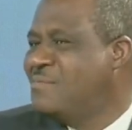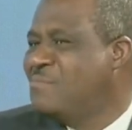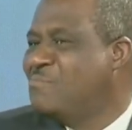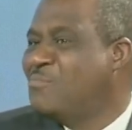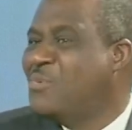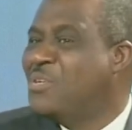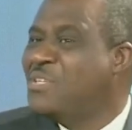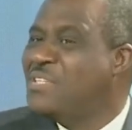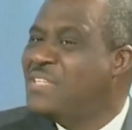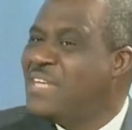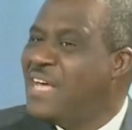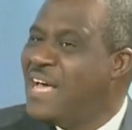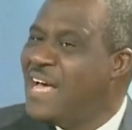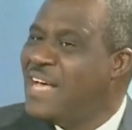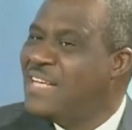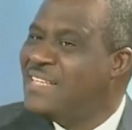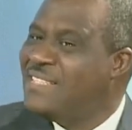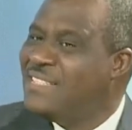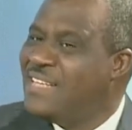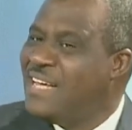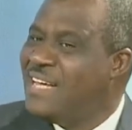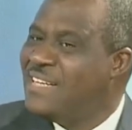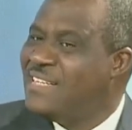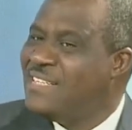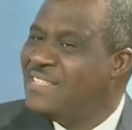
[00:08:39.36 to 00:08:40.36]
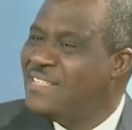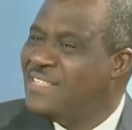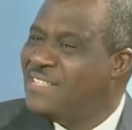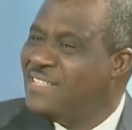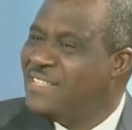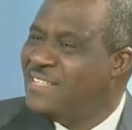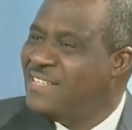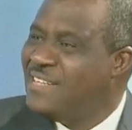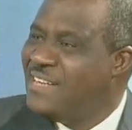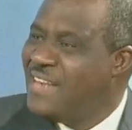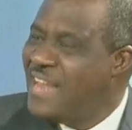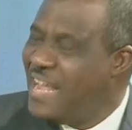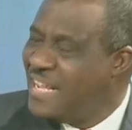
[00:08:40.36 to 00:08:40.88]
But as at
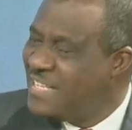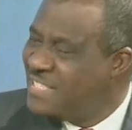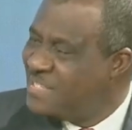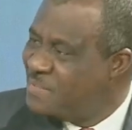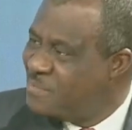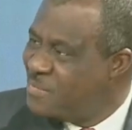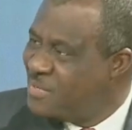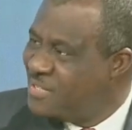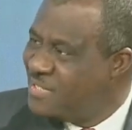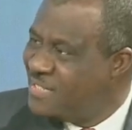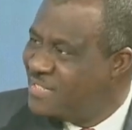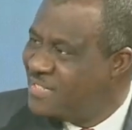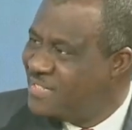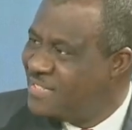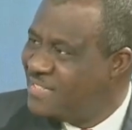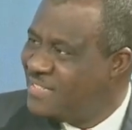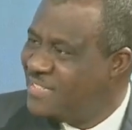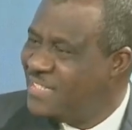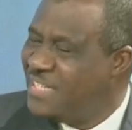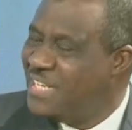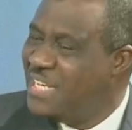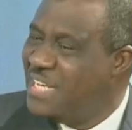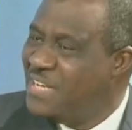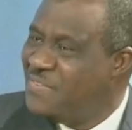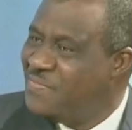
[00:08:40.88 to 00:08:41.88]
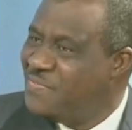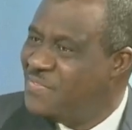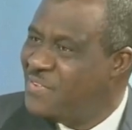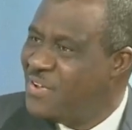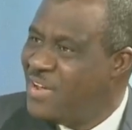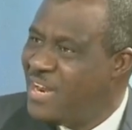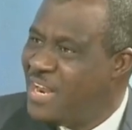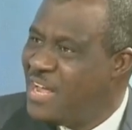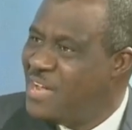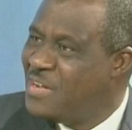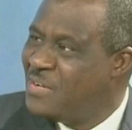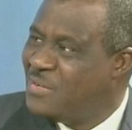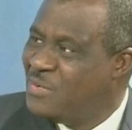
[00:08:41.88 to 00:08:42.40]
next month, if
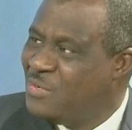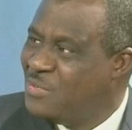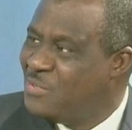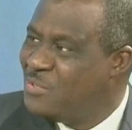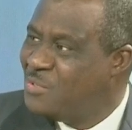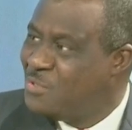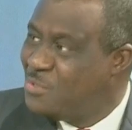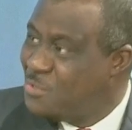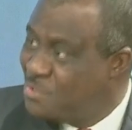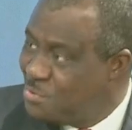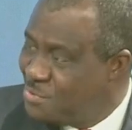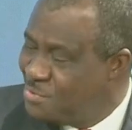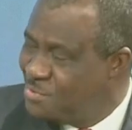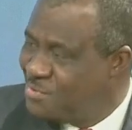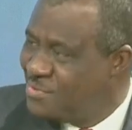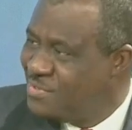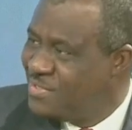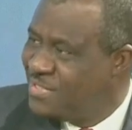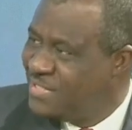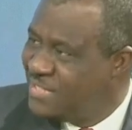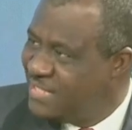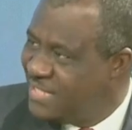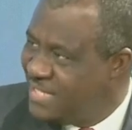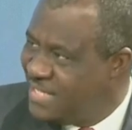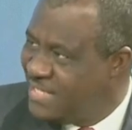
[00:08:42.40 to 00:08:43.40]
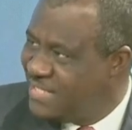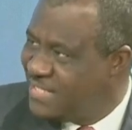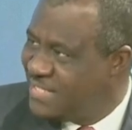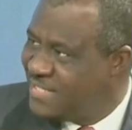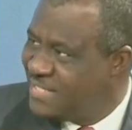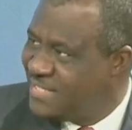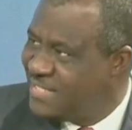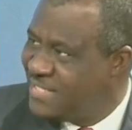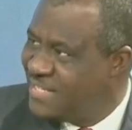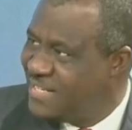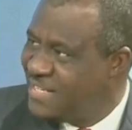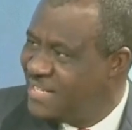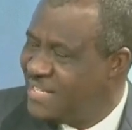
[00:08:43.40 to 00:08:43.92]
dollar goes to
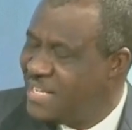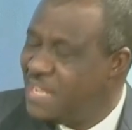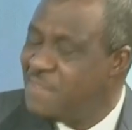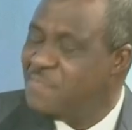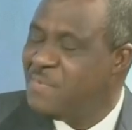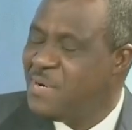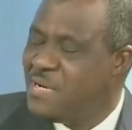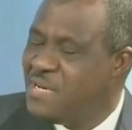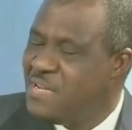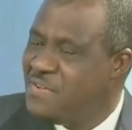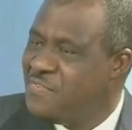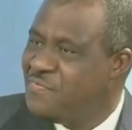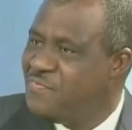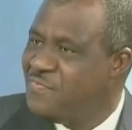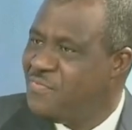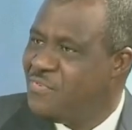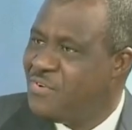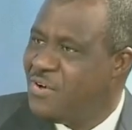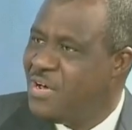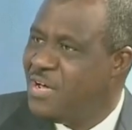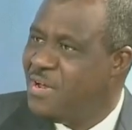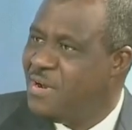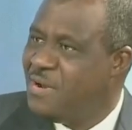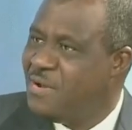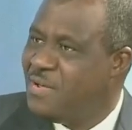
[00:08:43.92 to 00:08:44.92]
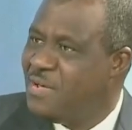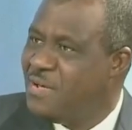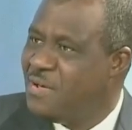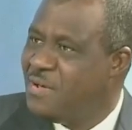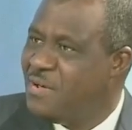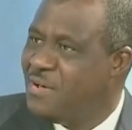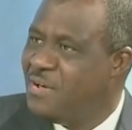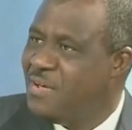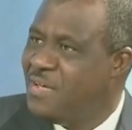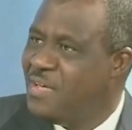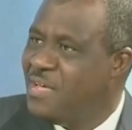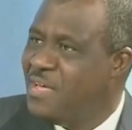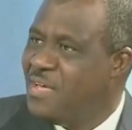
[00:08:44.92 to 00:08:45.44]
this, if
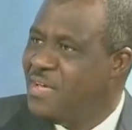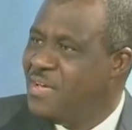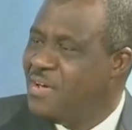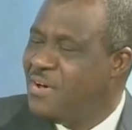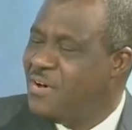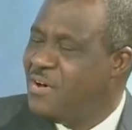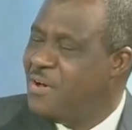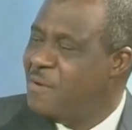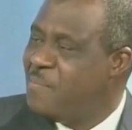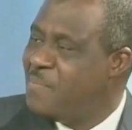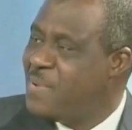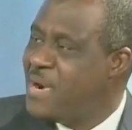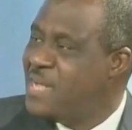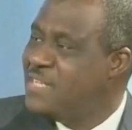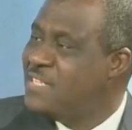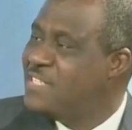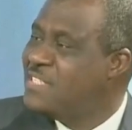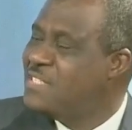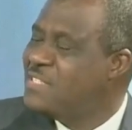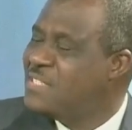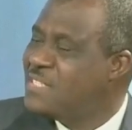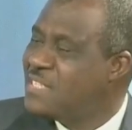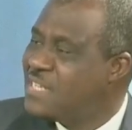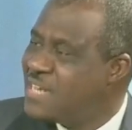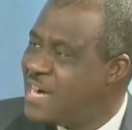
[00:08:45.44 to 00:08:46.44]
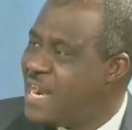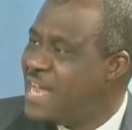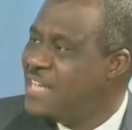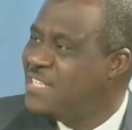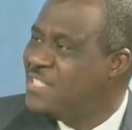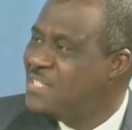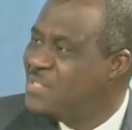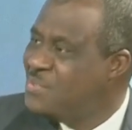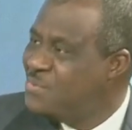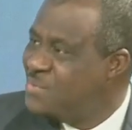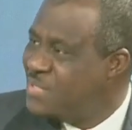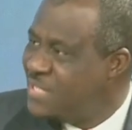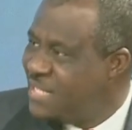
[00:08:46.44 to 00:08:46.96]
oil prices
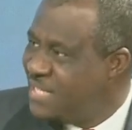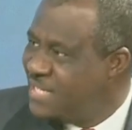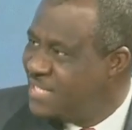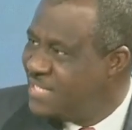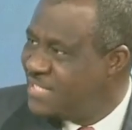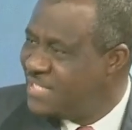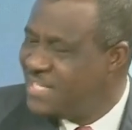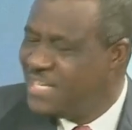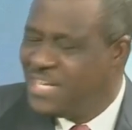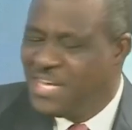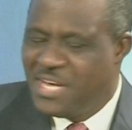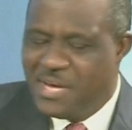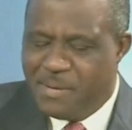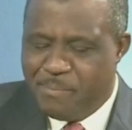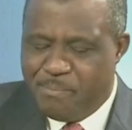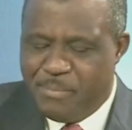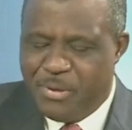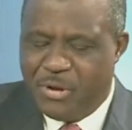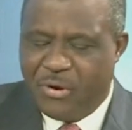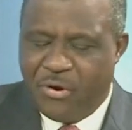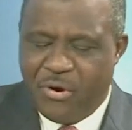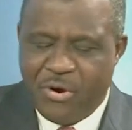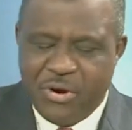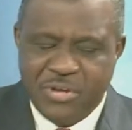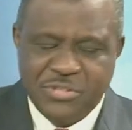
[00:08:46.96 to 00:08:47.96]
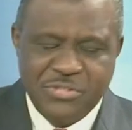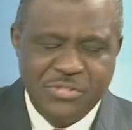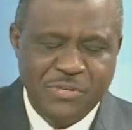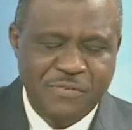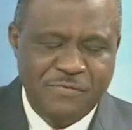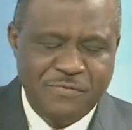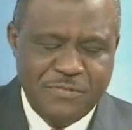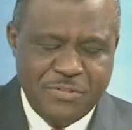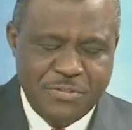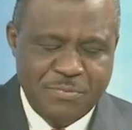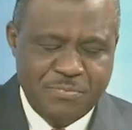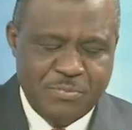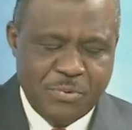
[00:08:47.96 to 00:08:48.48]
crash to this, because
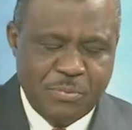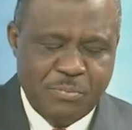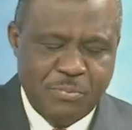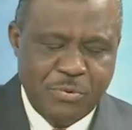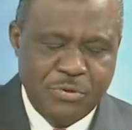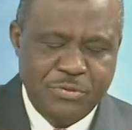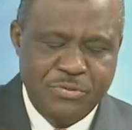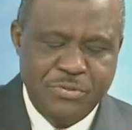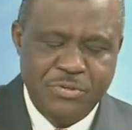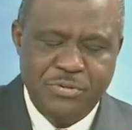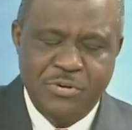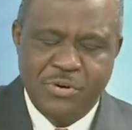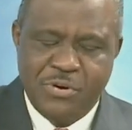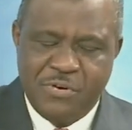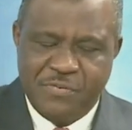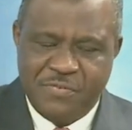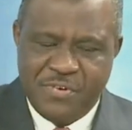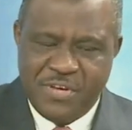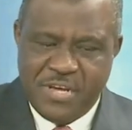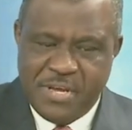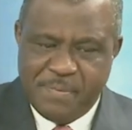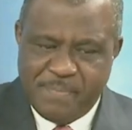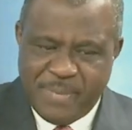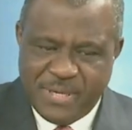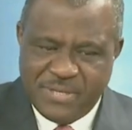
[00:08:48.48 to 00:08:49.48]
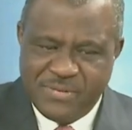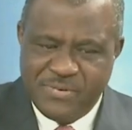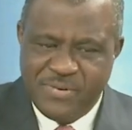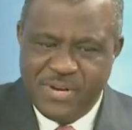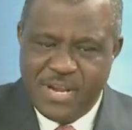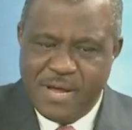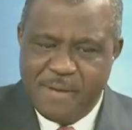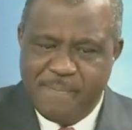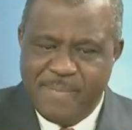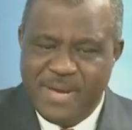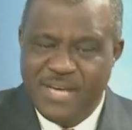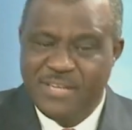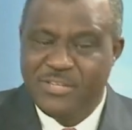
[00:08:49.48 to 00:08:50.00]
of this proportion of a
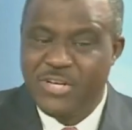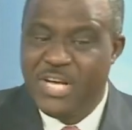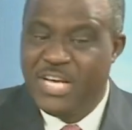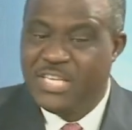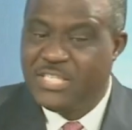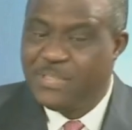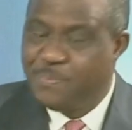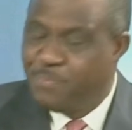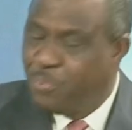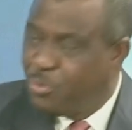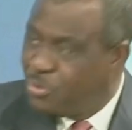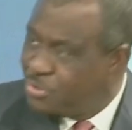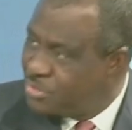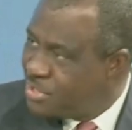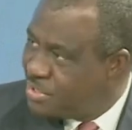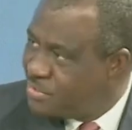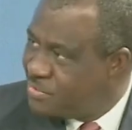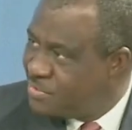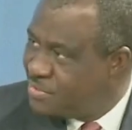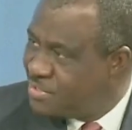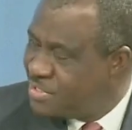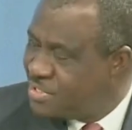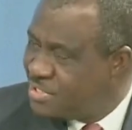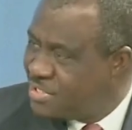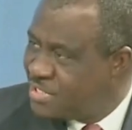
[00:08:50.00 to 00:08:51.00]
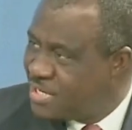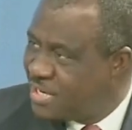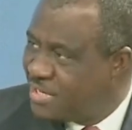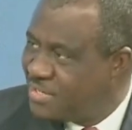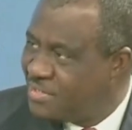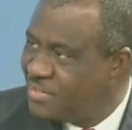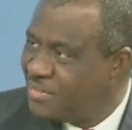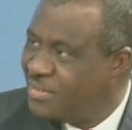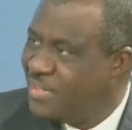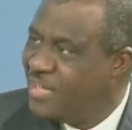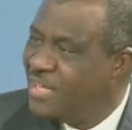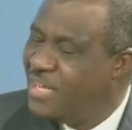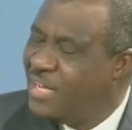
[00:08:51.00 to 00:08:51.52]
particular bank exposure to this
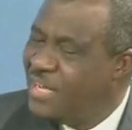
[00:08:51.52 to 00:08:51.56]
sector,